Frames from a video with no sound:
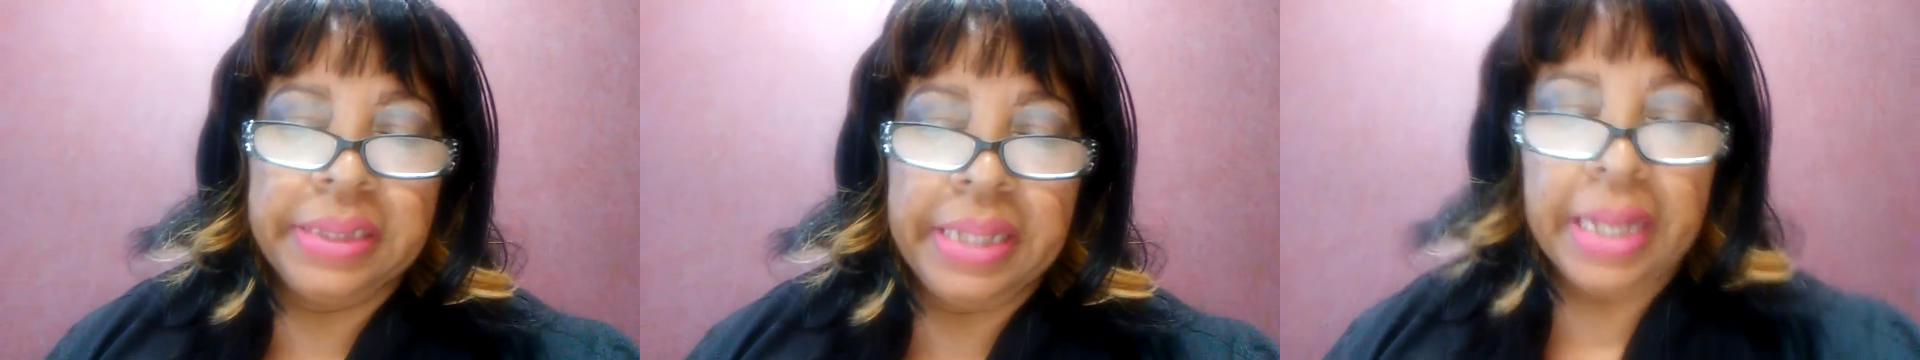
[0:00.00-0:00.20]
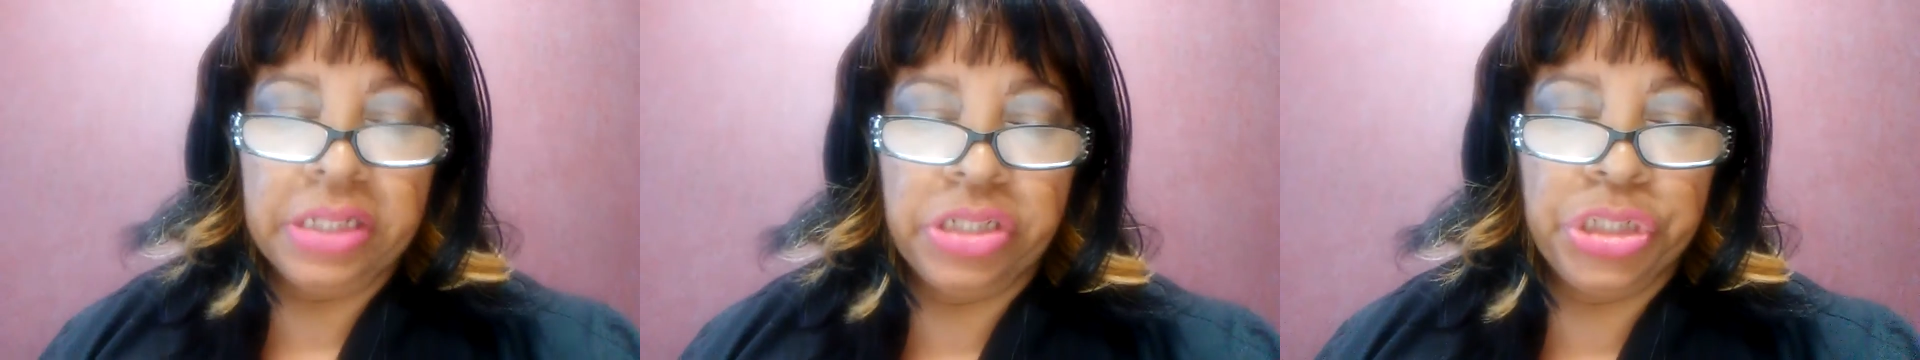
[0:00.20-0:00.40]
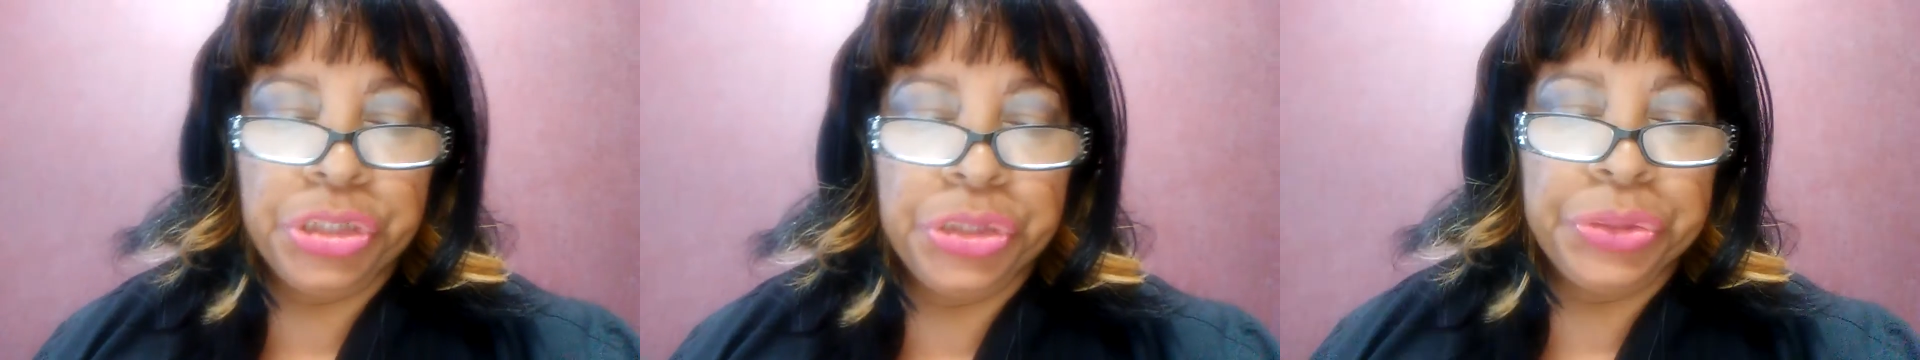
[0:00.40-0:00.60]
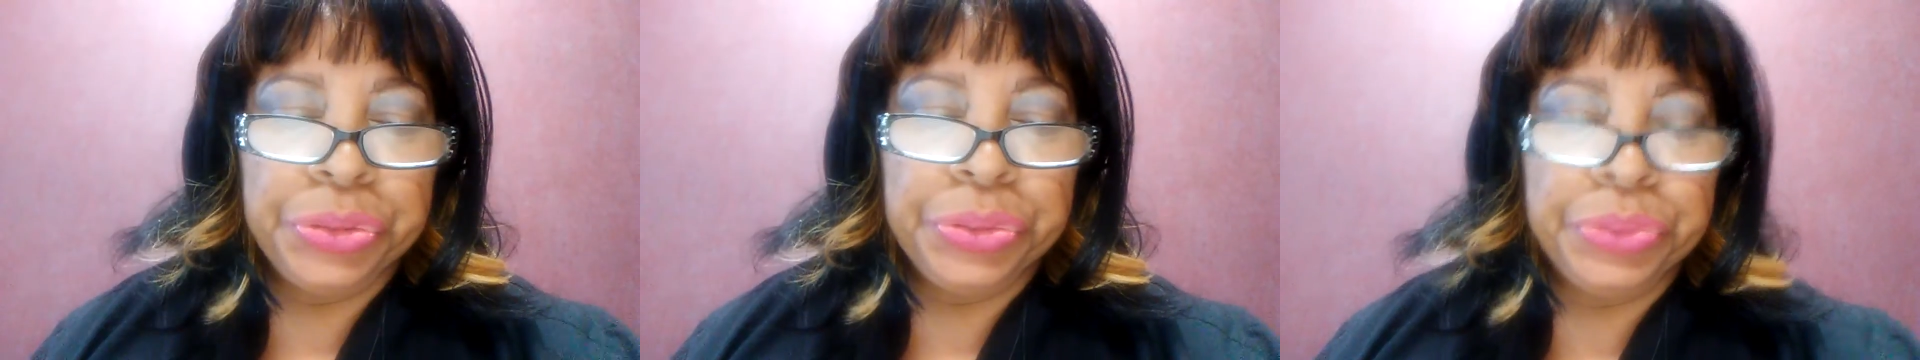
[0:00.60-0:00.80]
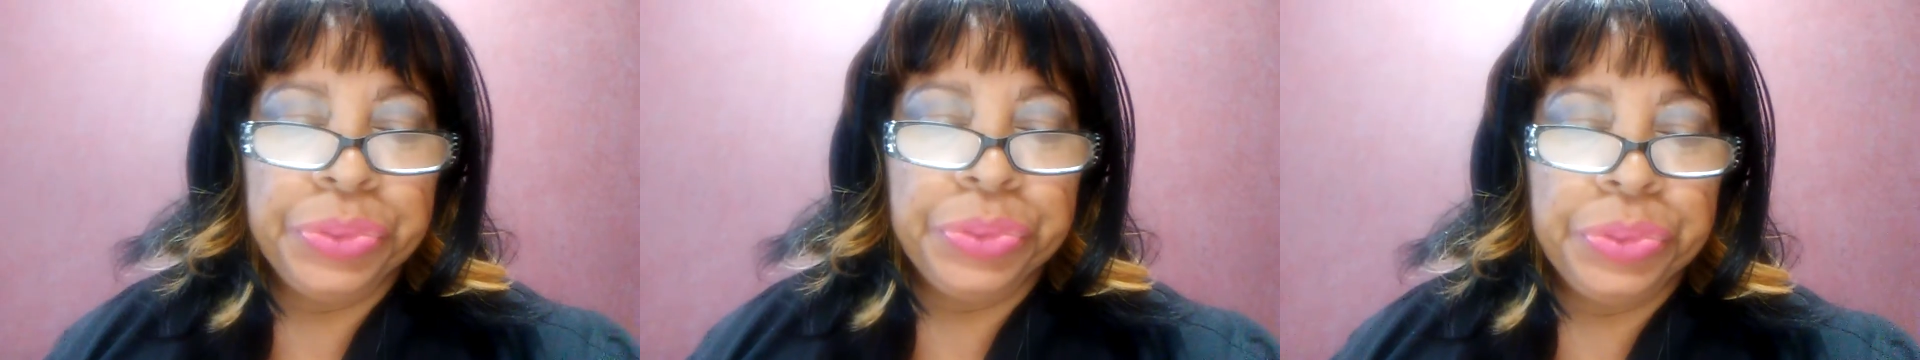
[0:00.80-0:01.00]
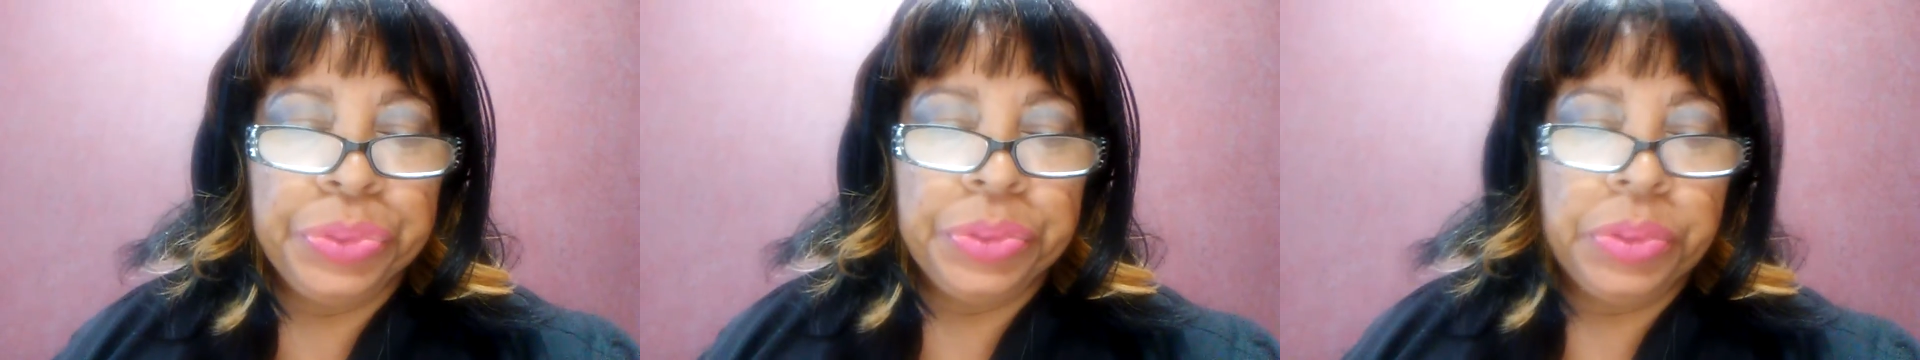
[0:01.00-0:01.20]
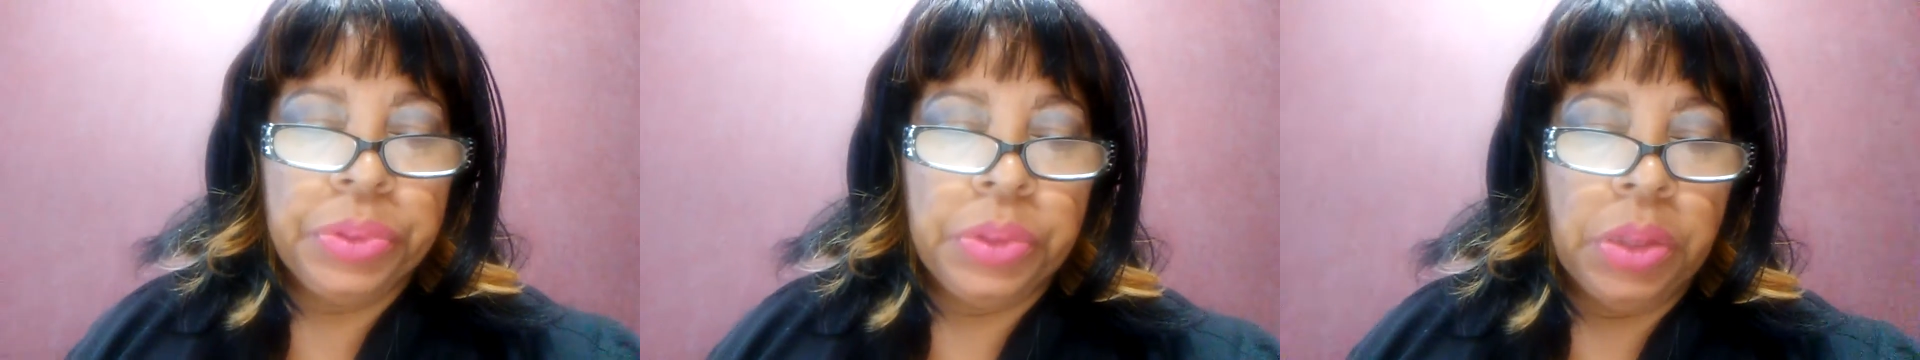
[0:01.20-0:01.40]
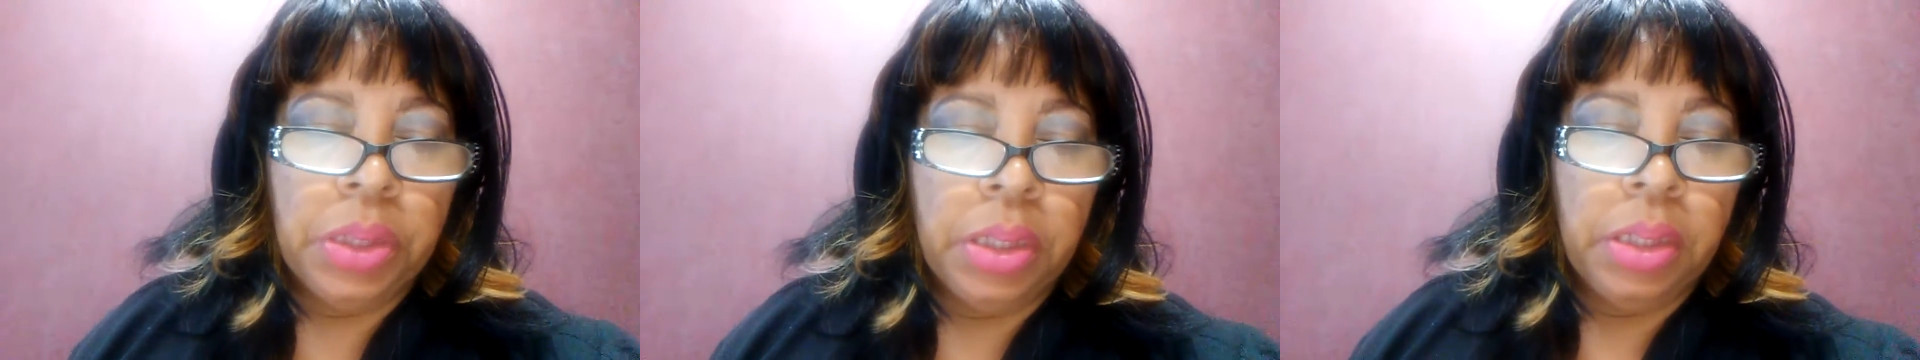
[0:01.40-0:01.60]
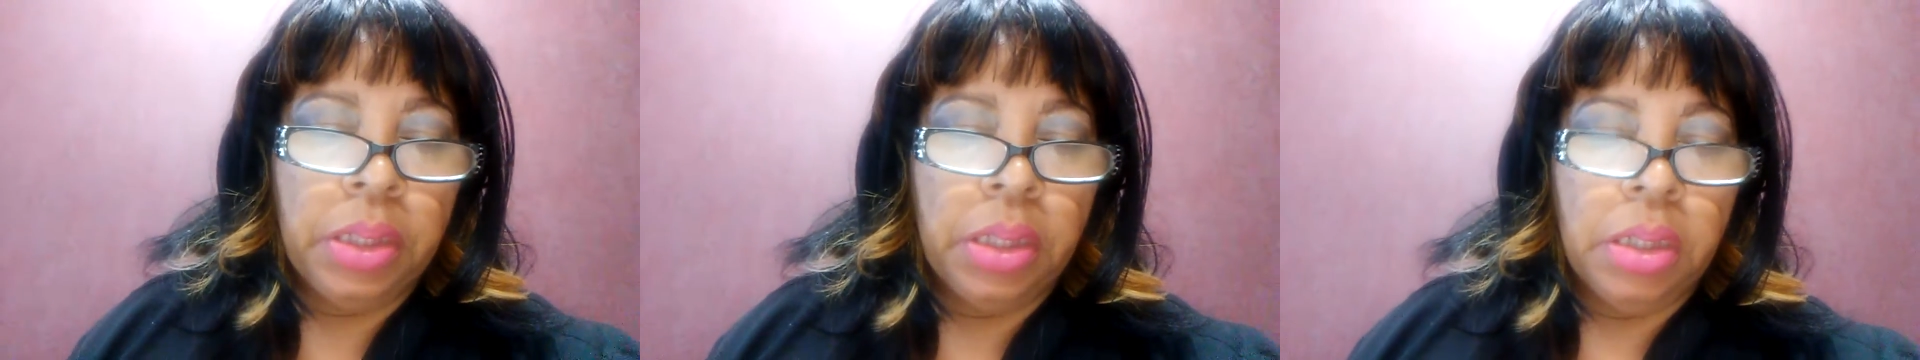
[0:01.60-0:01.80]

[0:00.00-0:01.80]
at you.